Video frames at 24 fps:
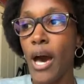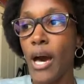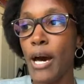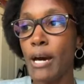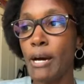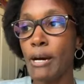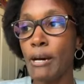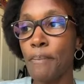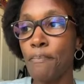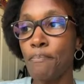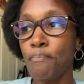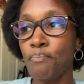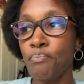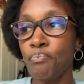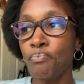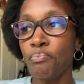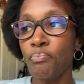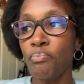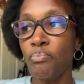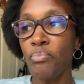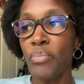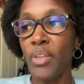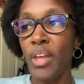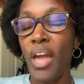
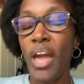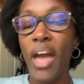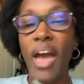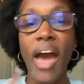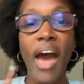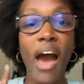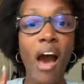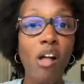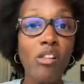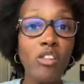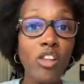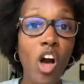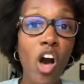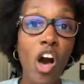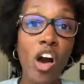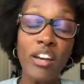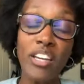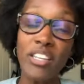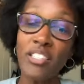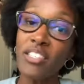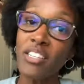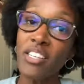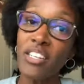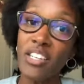How
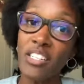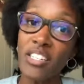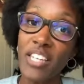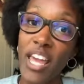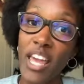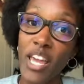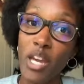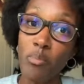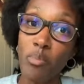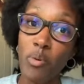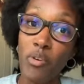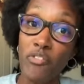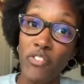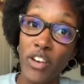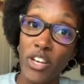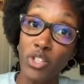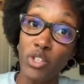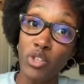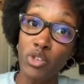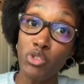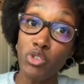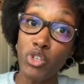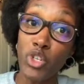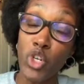long it's going to take a
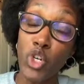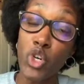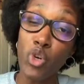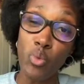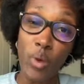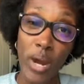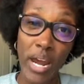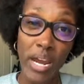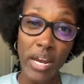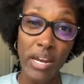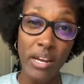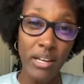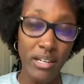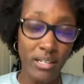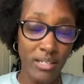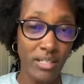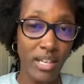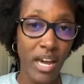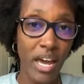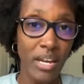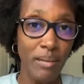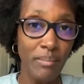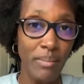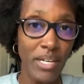professor to grade
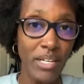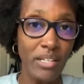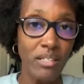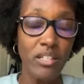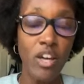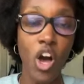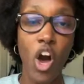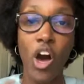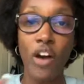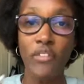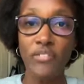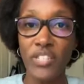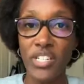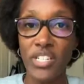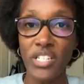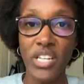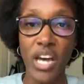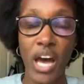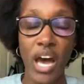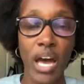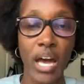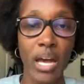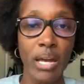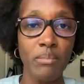assignments.
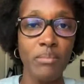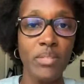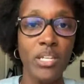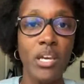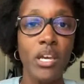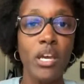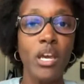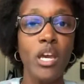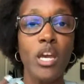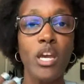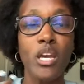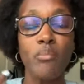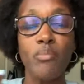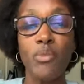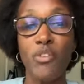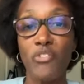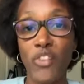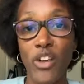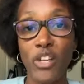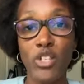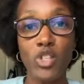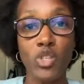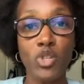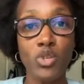Oftentimes,
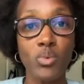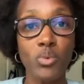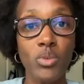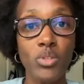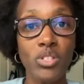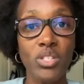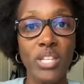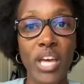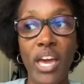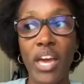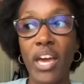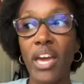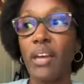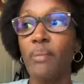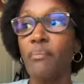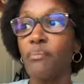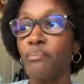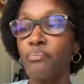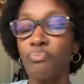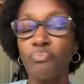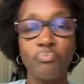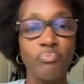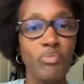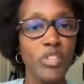professors will say,
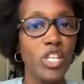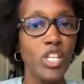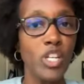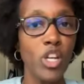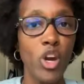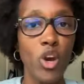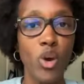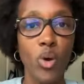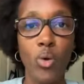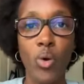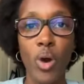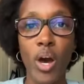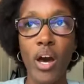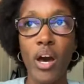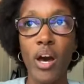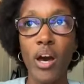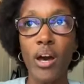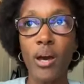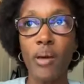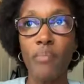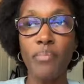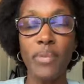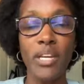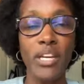
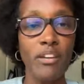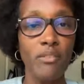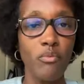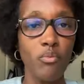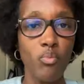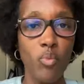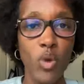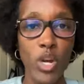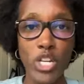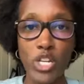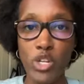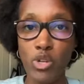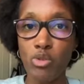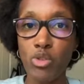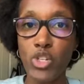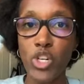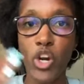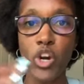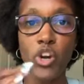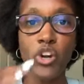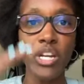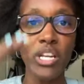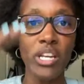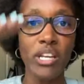when you
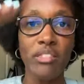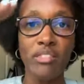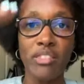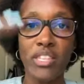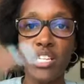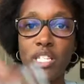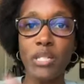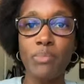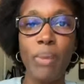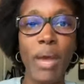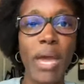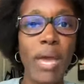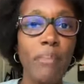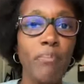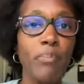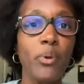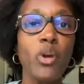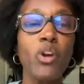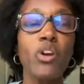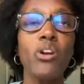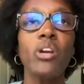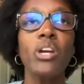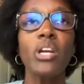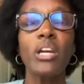turn in this
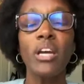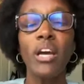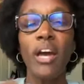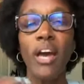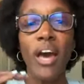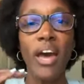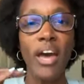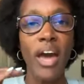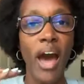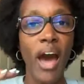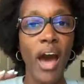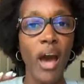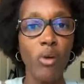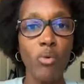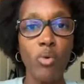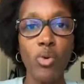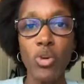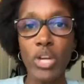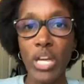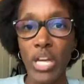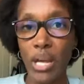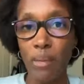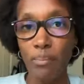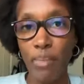paper, I
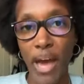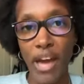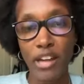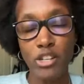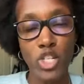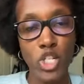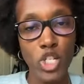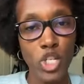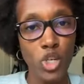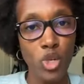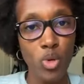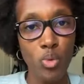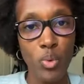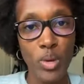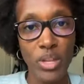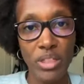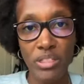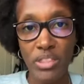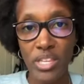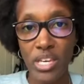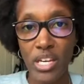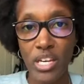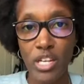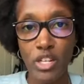will get it back to you
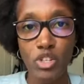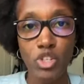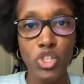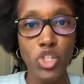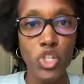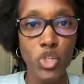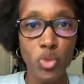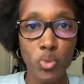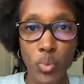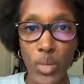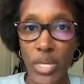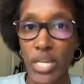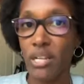within 2